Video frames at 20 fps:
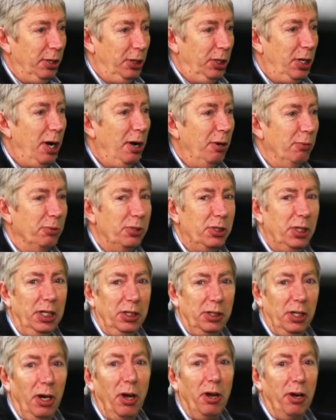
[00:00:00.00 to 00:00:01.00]
and Carlton
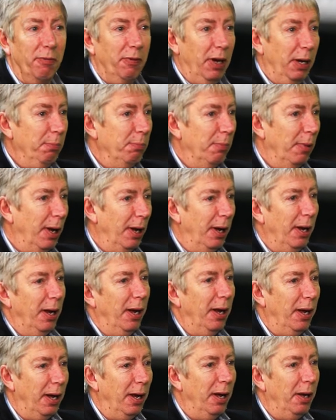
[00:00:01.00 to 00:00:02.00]
sees a lot of him.
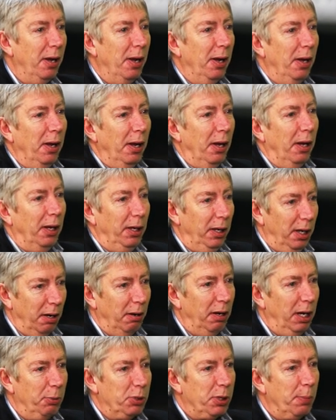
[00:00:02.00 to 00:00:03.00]
Uh, you know,
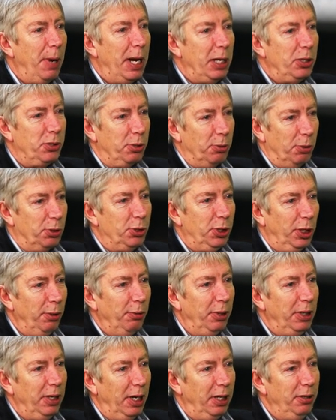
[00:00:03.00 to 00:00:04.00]
he was a mentor to you
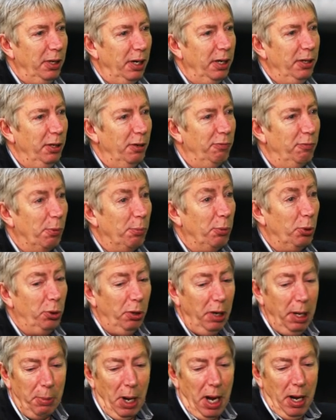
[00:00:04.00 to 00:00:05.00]
in, in, your, in your football
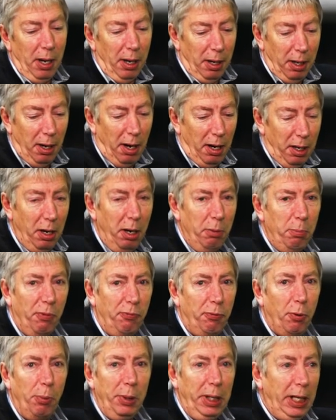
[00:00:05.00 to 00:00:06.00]
career. I know
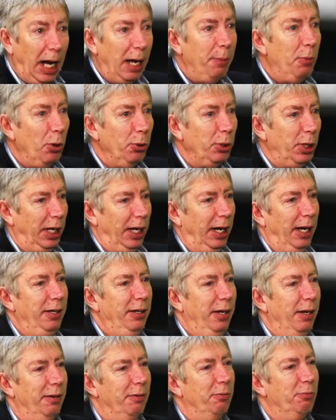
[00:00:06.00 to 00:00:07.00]
before we came on
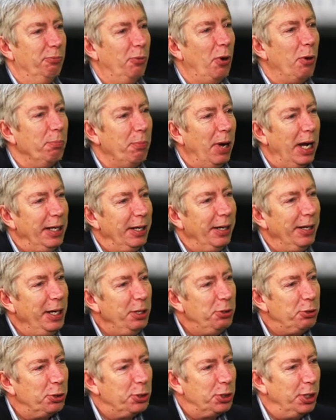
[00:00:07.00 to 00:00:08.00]
here, Ron made an
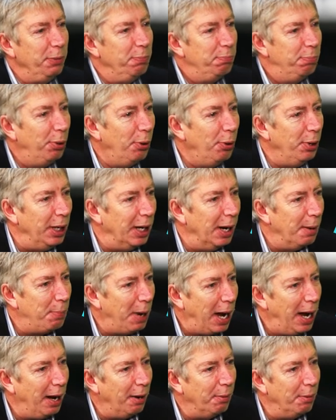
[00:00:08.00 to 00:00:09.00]
interesting point
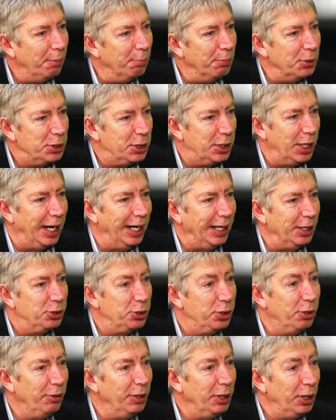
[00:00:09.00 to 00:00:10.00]
about mistakes
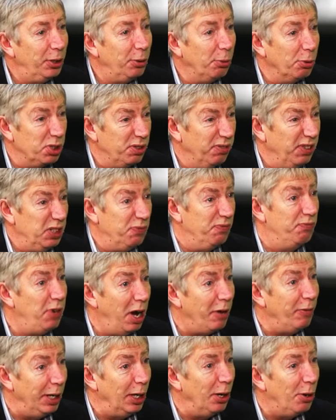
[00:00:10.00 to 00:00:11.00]
during the course of his
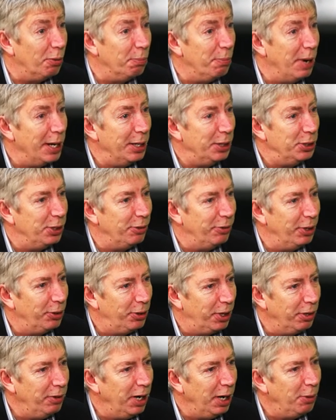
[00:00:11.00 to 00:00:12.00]
very long managerial
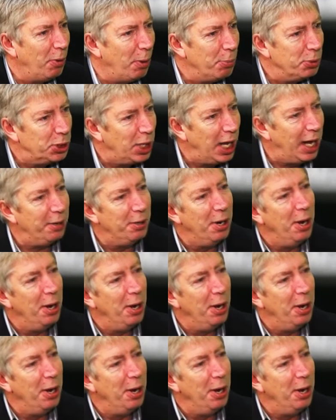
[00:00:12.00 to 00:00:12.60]
career. What was that?